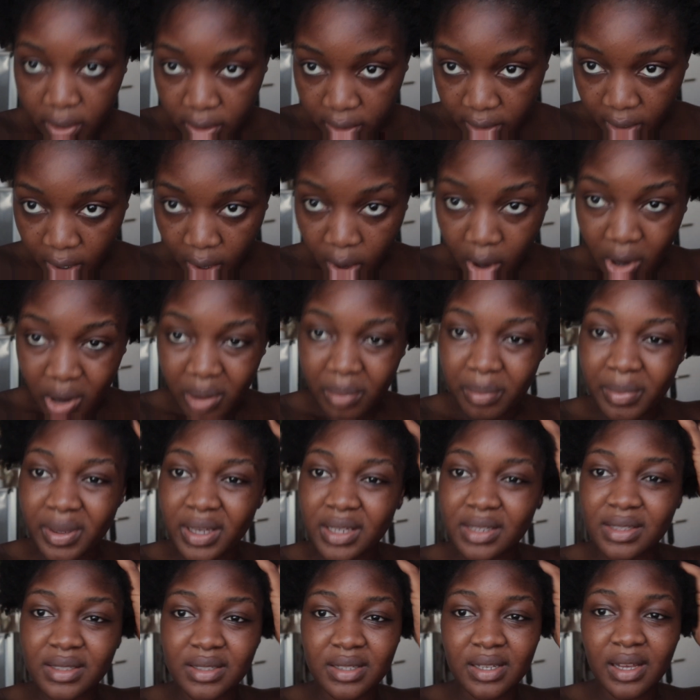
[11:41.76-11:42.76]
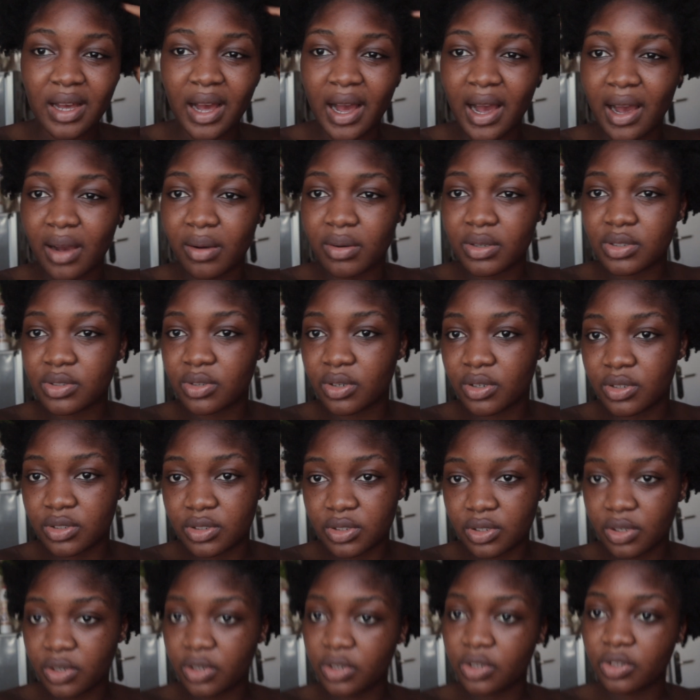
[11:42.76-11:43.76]
look a hot mess. I was going
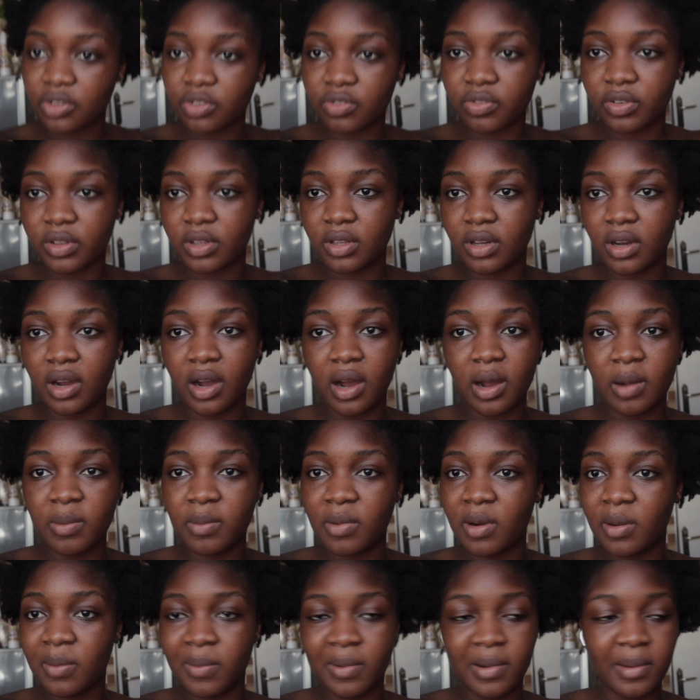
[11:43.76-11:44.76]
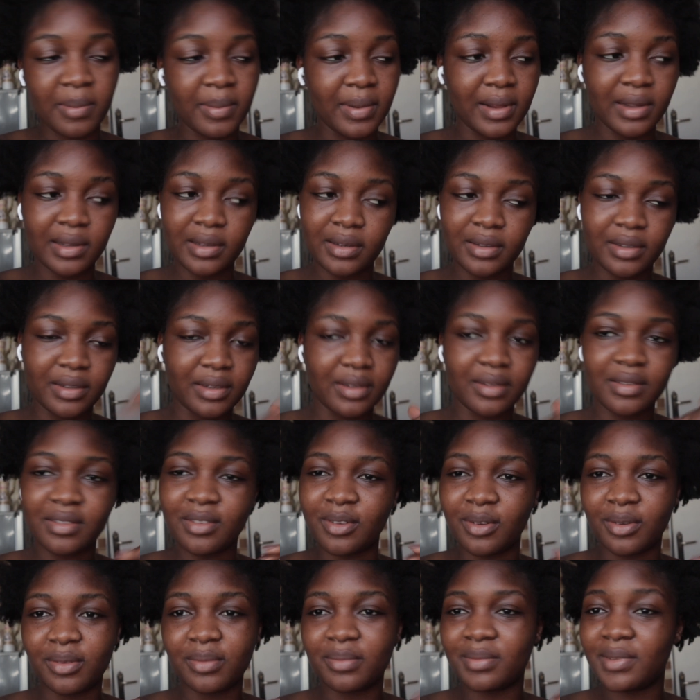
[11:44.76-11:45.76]
to look you for the camera, but I'm like,
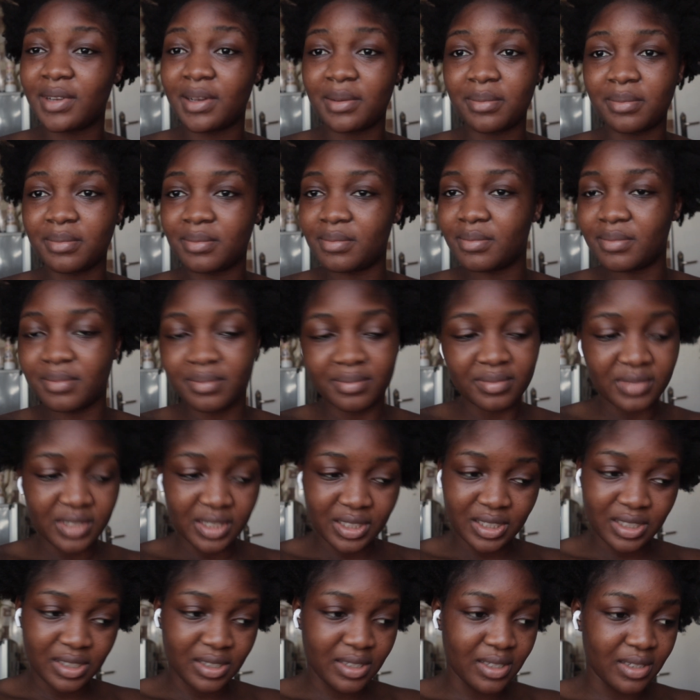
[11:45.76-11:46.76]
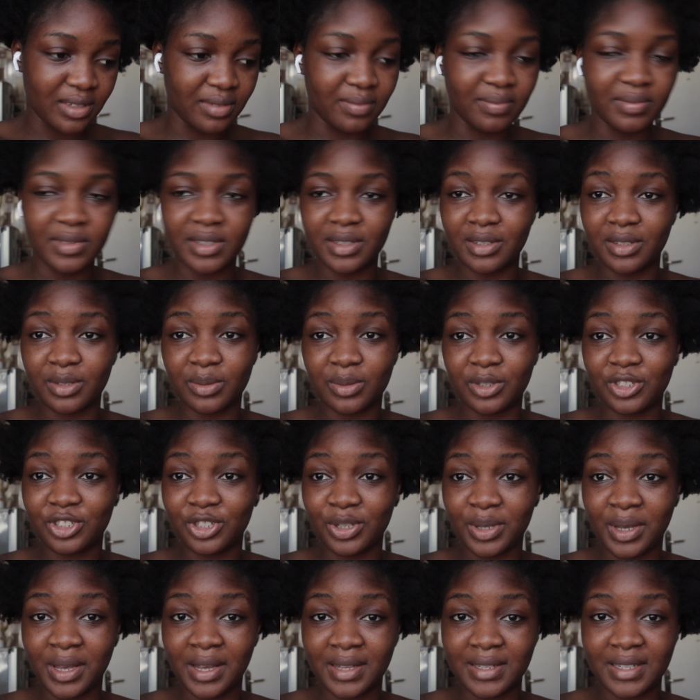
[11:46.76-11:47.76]
no, this is it. This is what you're
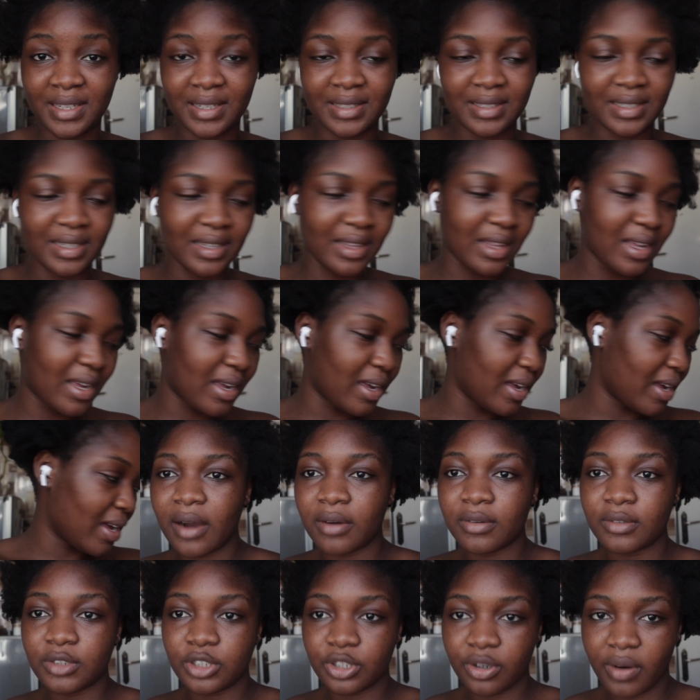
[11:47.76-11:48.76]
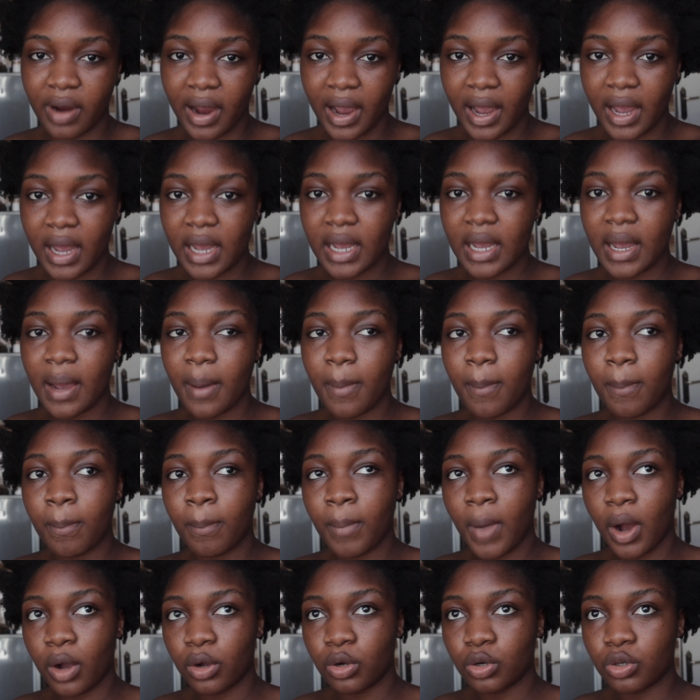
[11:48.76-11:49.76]
getting today. I'll try
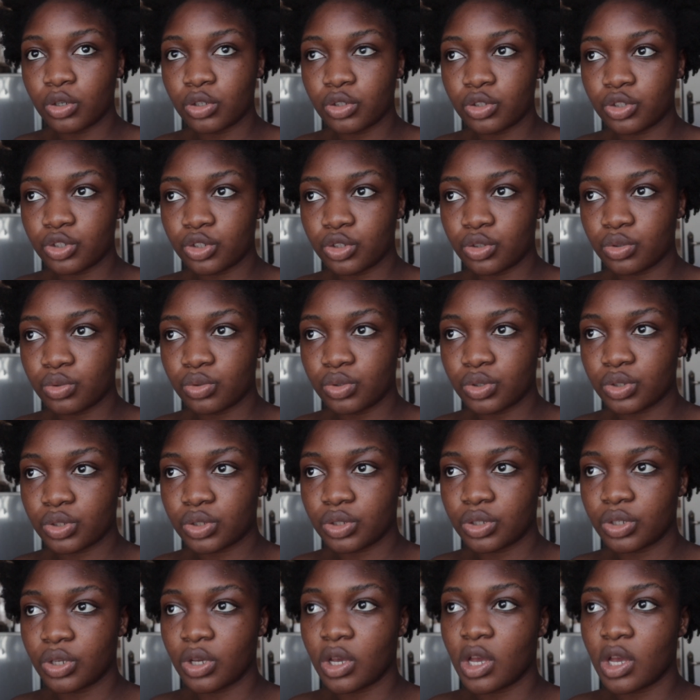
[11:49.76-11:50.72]
mango juice